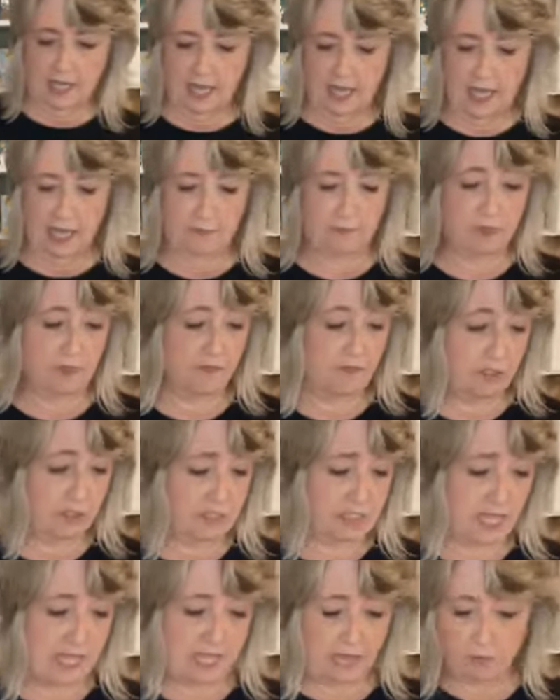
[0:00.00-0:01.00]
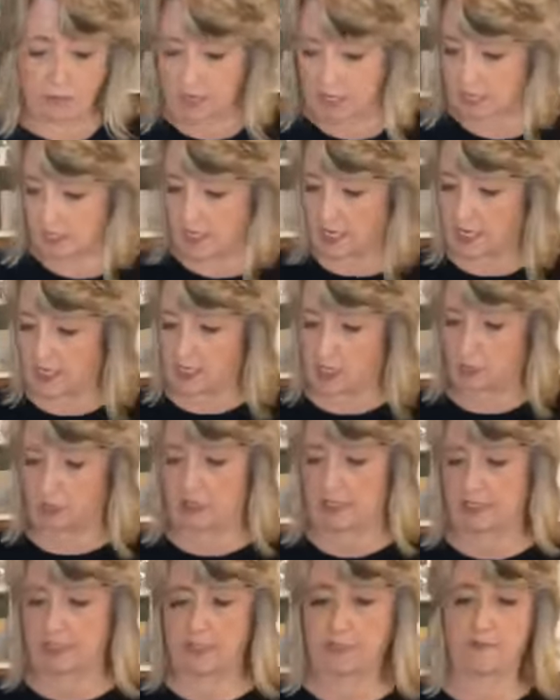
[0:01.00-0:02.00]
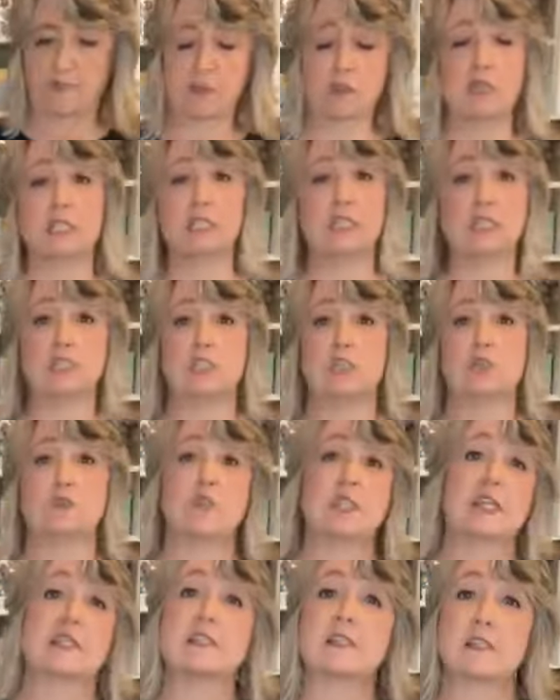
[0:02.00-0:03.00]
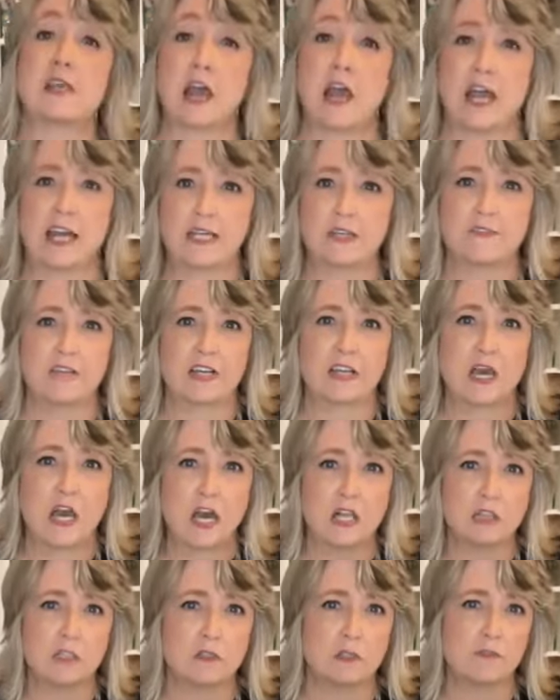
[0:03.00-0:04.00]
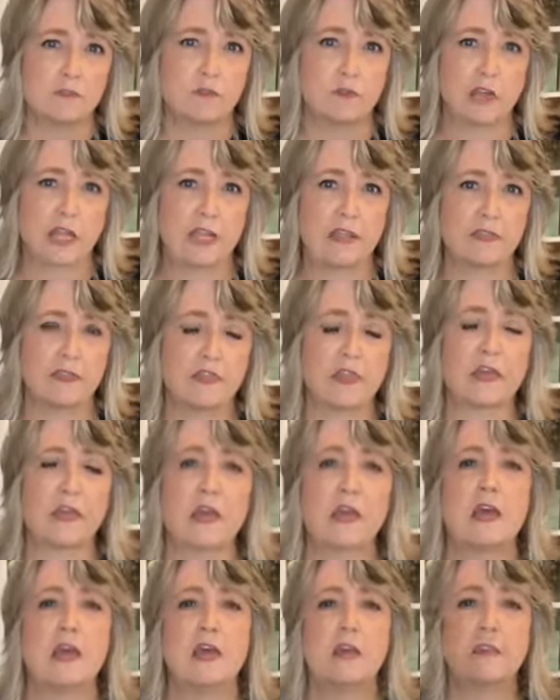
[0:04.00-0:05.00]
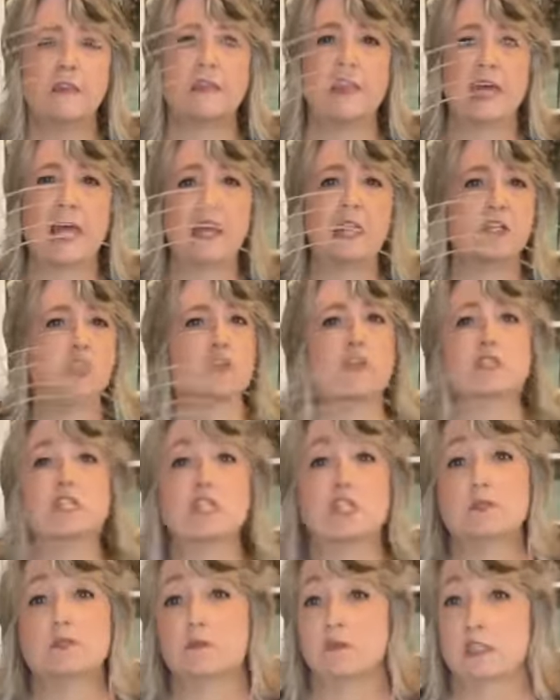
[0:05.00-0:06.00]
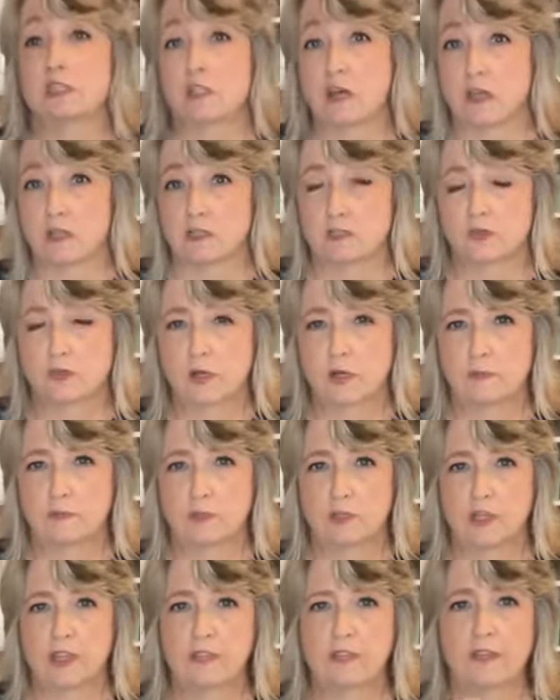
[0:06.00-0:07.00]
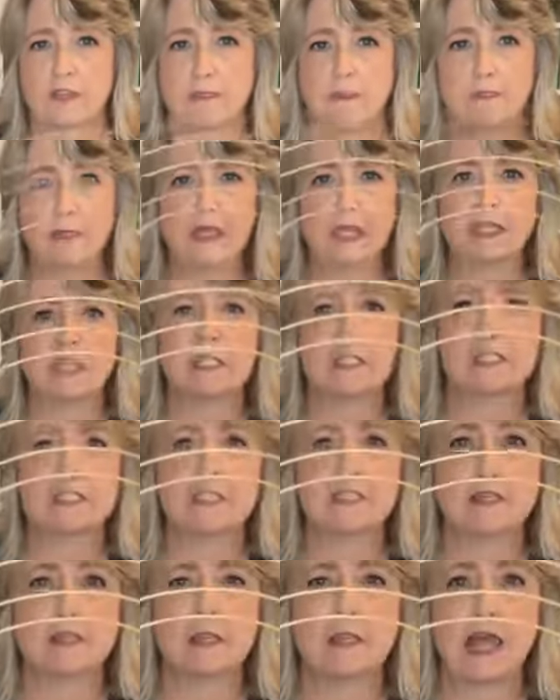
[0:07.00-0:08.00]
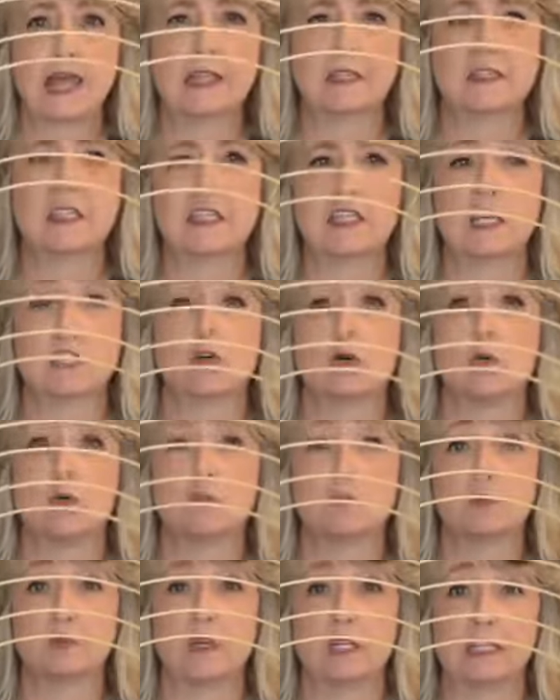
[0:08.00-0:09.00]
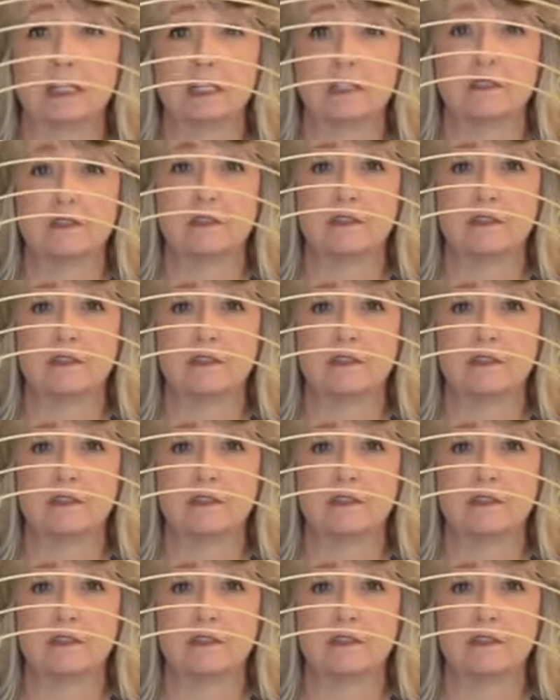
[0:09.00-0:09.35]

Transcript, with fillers: um, the first thing I want to tell you is if you're going to do this kind of a color of wreath, and you're going to use a Dollar Tree wreath, then select the gold one.